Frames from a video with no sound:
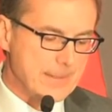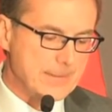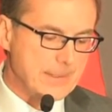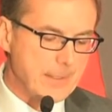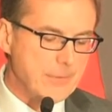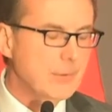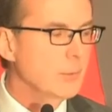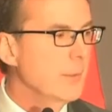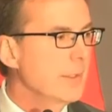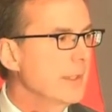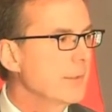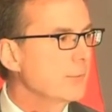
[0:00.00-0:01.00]
Together
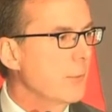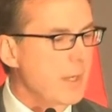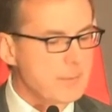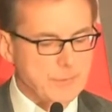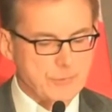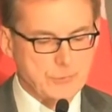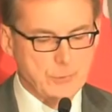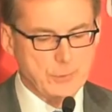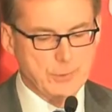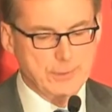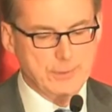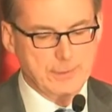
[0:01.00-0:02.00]
with his Rotman
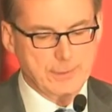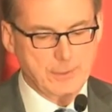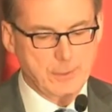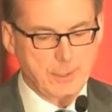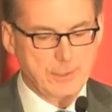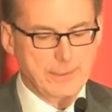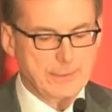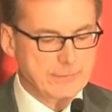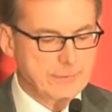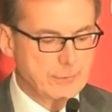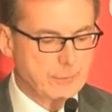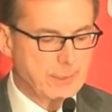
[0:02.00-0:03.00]
School
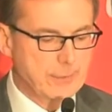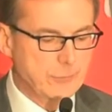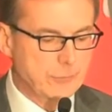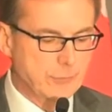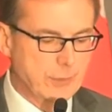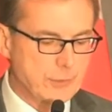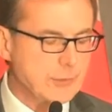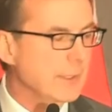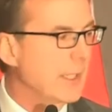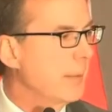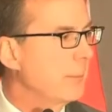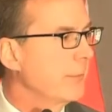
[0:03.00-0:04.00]
colleagues in the Creative
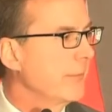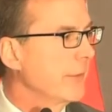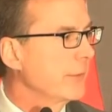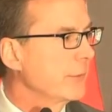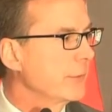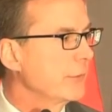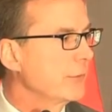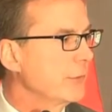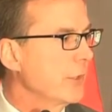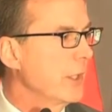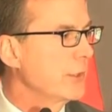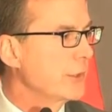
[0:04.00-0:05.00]
Destruction Lab, Professors
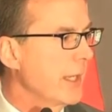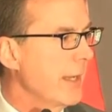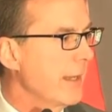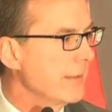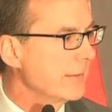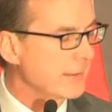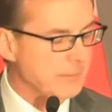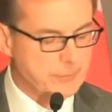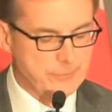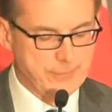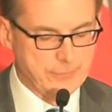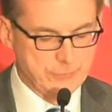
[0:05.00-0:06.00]
Josh Gans and
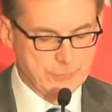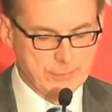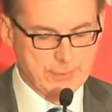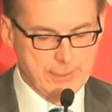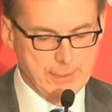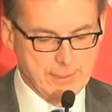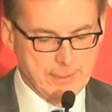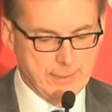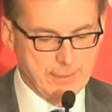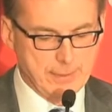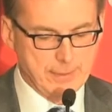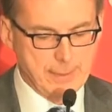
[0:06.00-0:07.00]
Professor
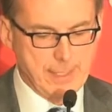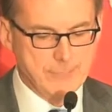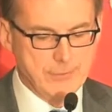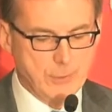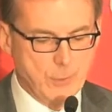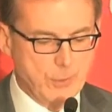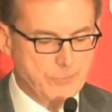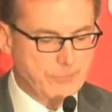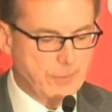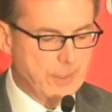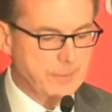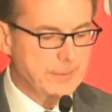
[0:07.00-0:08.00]
uh, Avi
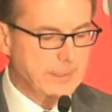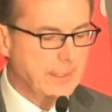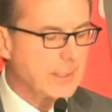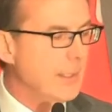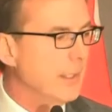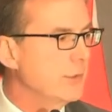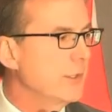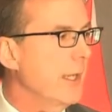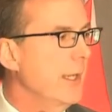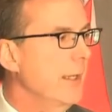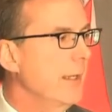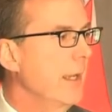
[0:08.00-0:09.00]
Goldfarb.
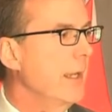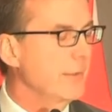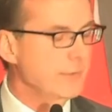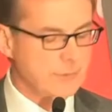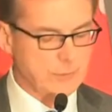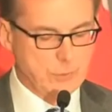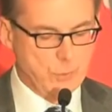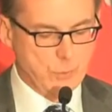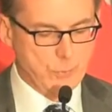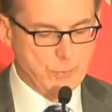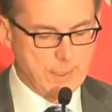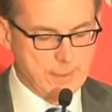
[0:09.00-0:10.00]
Ajay has
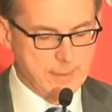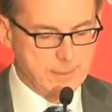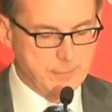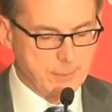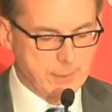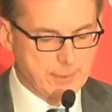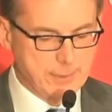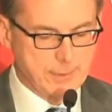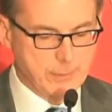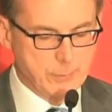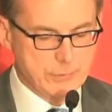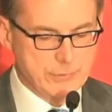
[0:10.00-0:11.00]
co-written a book
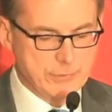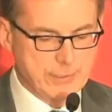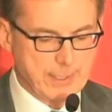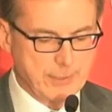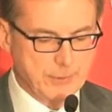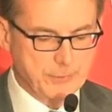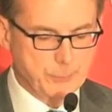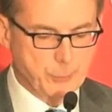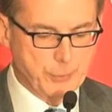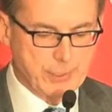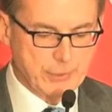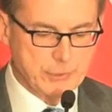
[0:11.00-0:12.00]
which is titled
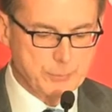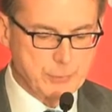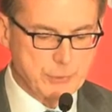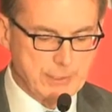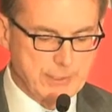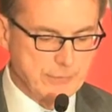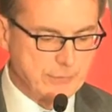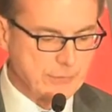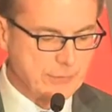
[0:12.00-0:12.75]
Prediction Machines, The